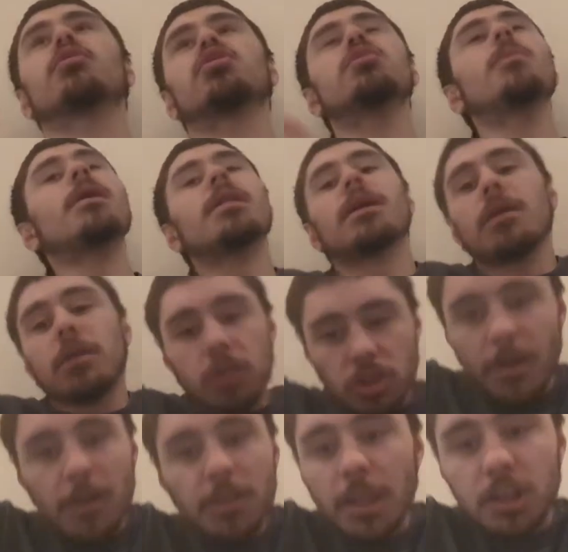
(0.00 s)
like cheap ones on
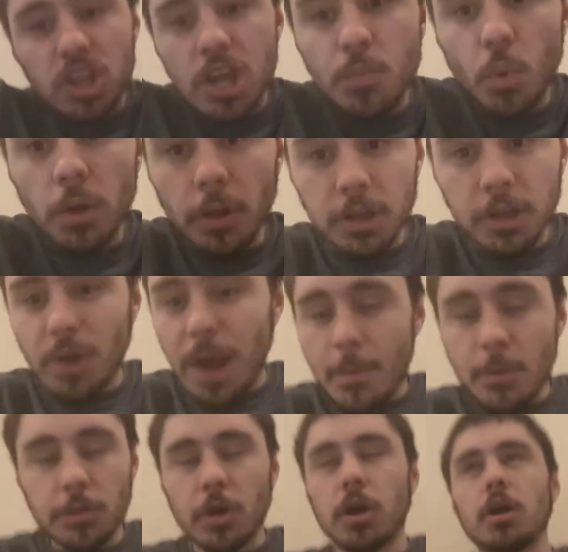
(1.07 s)
either Amazon or Wish or
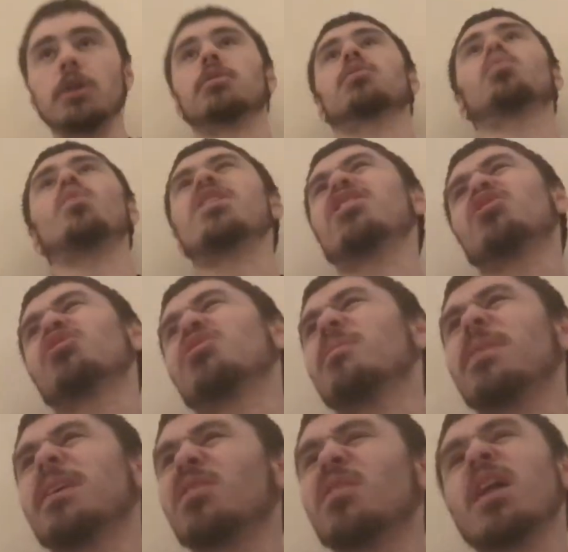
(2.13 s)
something or AliExpress, something like
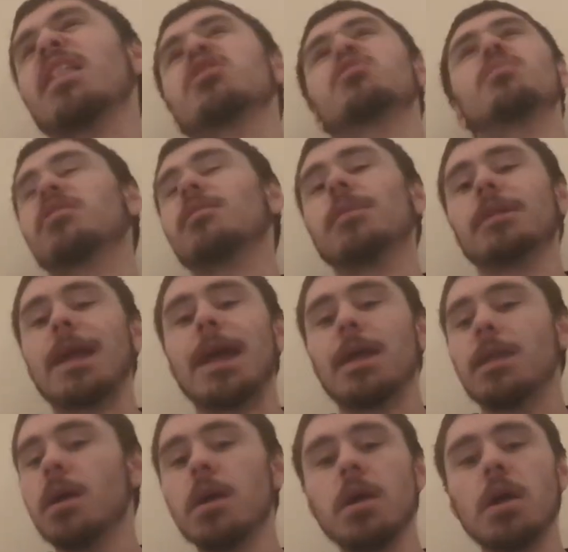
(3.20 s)
that, and she bought
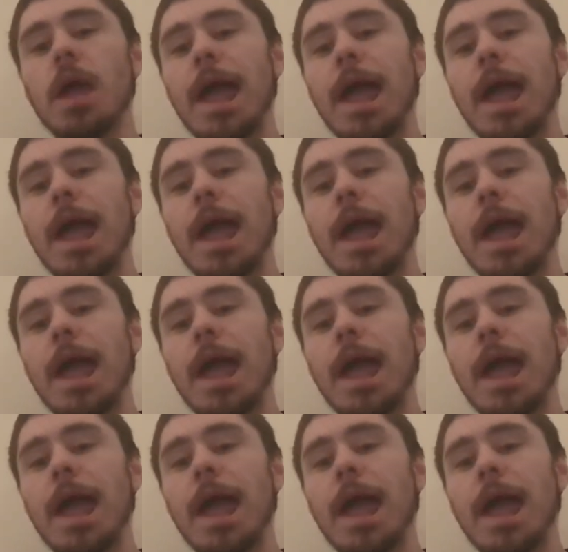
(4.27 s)
like